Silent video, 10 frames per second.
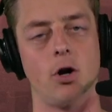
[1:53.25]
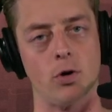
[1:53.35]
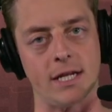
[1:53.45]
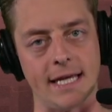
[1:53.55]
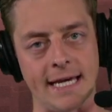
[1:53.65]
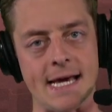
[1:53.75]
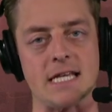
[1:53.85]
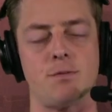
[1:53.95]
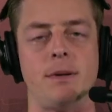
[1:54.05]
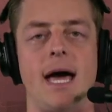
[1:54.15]
According to
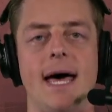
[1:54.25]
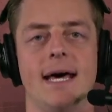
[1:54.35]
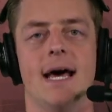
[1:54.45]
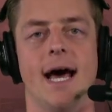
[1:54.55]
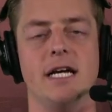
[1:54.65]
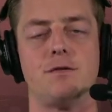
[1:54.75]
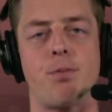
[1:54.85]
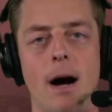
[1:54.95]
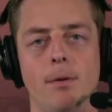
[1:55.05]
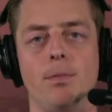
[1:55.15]
ESPN, he's
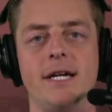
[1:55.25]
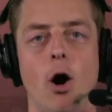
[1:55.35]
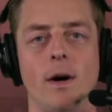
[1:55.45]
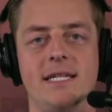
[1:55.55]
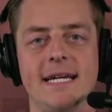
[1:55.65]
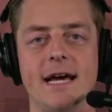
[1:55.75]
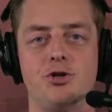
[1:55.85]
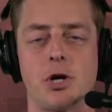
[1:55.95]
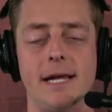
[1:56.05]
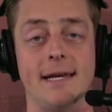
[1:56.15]
probably going to get
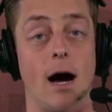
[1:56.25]
traded.